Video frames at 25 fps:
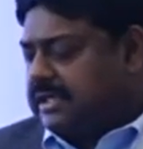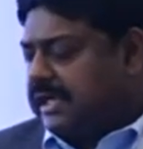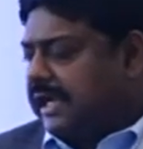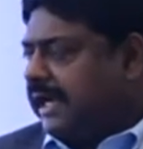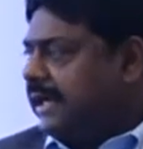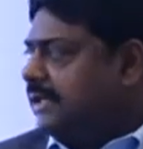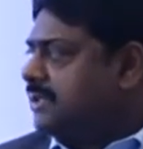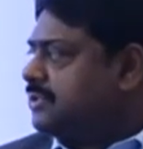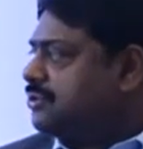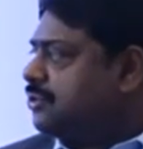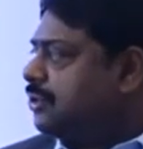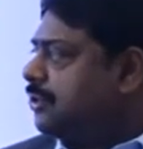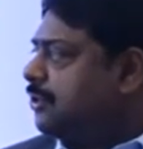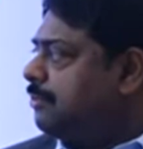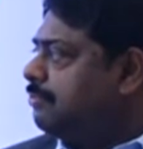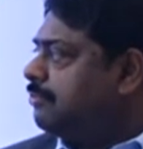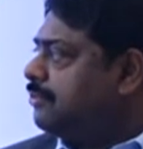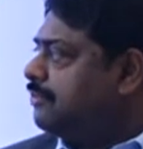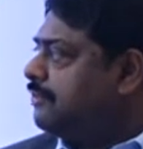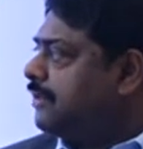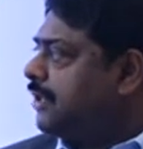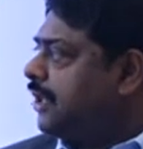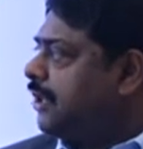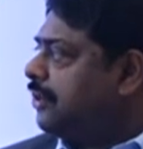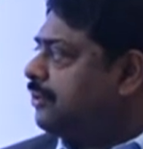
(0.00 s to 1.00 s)
And so
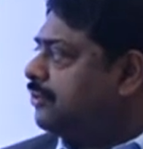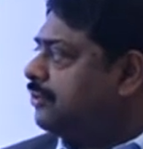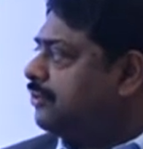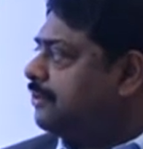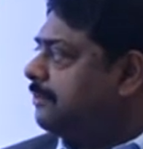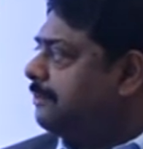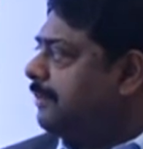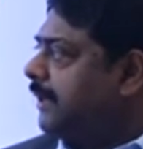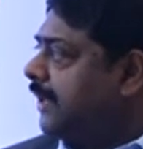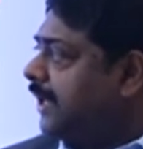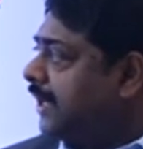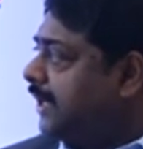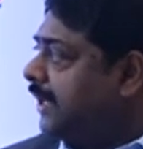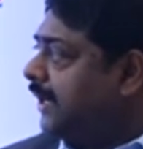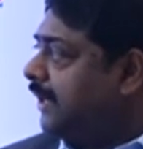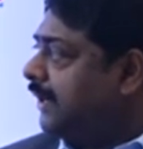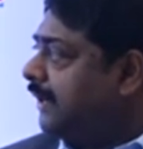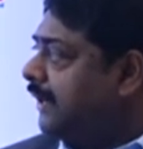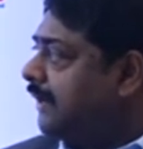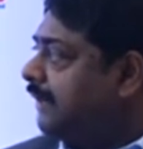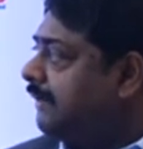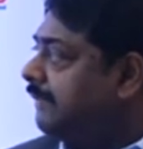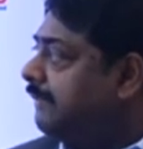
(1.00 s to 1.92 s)
moving on to the barrier,